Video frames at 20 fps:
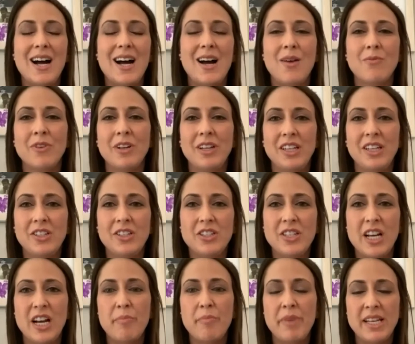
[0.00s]
really
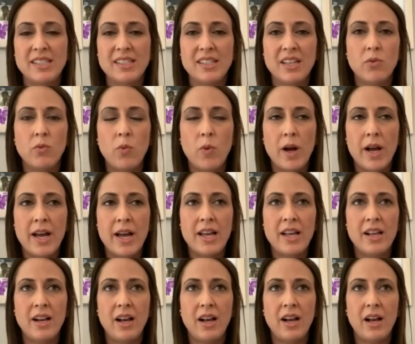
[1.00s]
share based on what
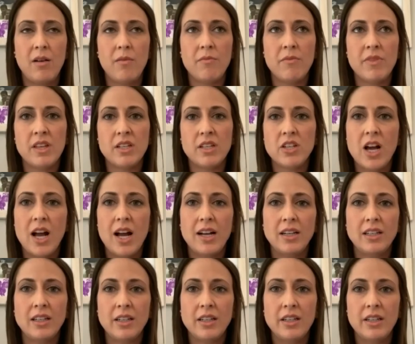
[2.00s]
the
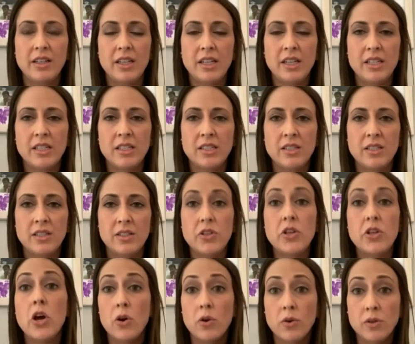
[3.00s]
child
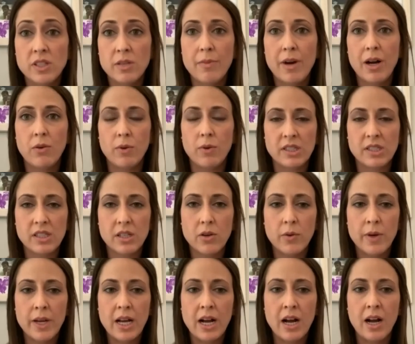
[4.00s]
knows about what's
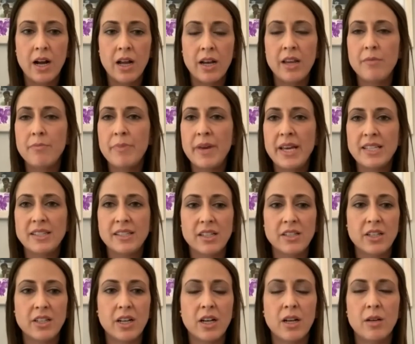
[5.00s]
going on in basic
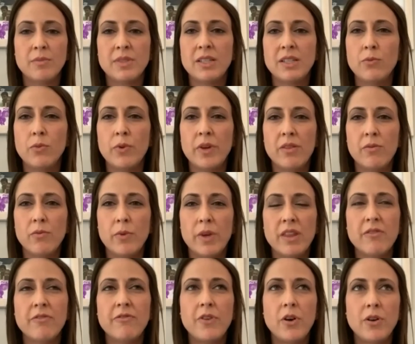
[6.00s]
terms, and with a
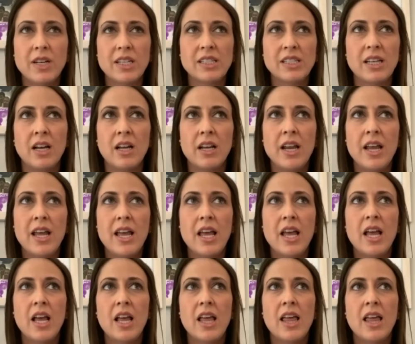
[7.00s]
focus on
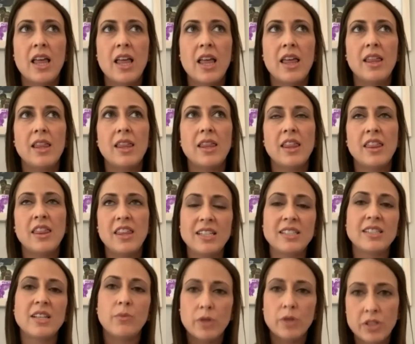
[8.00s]
the
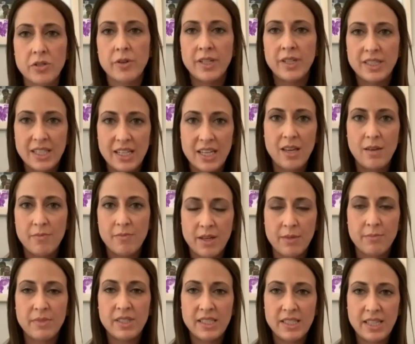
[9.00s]
things that we're doing to keep
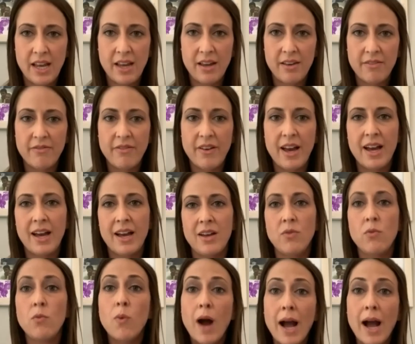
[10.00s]
them safe and
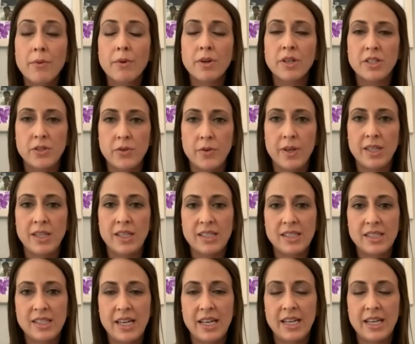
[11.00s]
why we're doing these
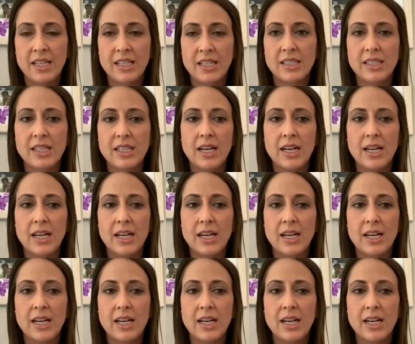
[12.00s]
things.